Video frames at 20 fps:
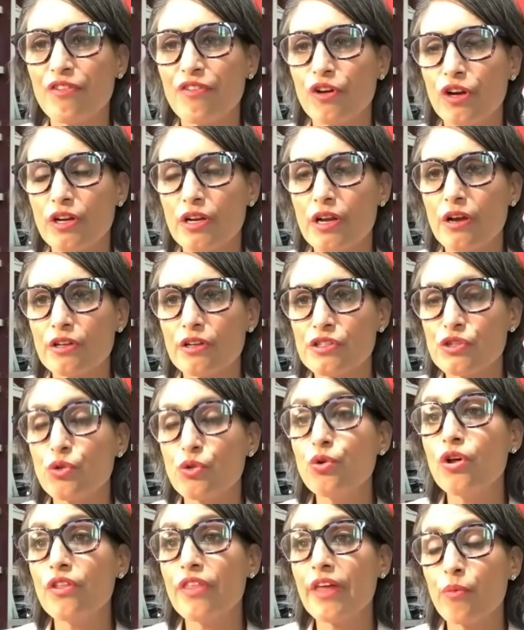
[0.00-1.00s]
for a
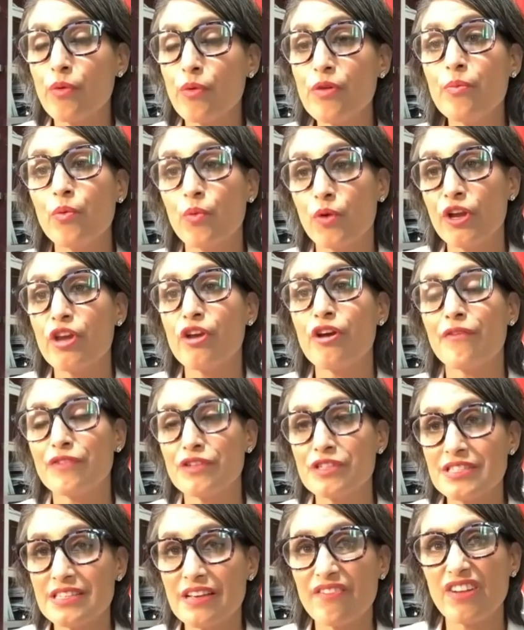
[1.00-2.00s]
school that we've been working on for
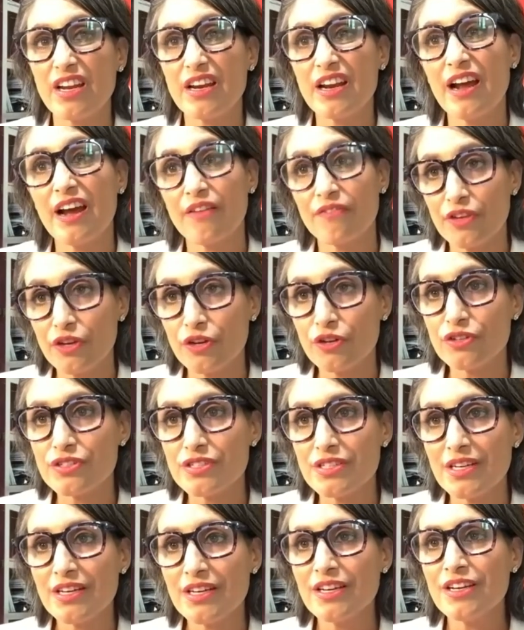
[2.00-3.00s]
seven and a half years.